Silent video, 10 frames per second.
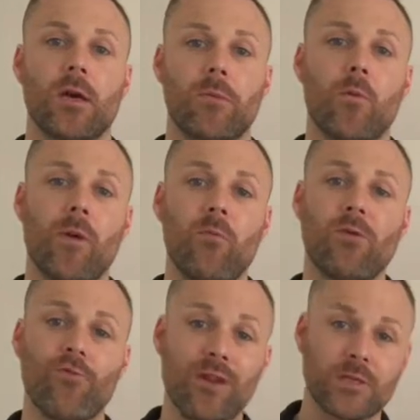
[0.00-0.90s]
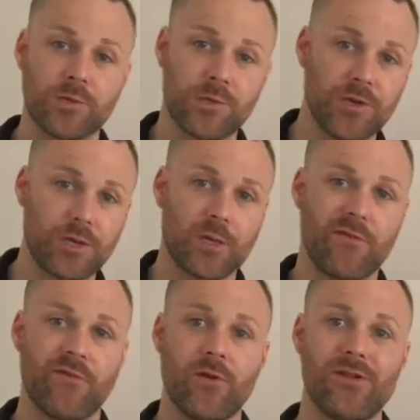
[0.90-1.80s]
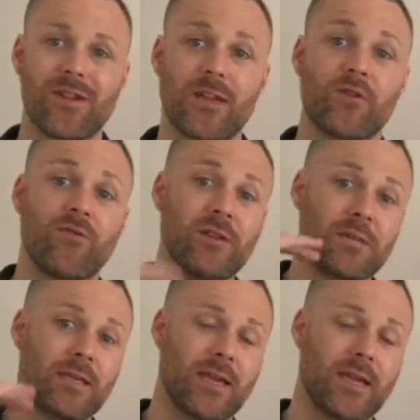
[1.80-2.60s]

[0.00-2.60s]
But when we reintroduce the food and increase the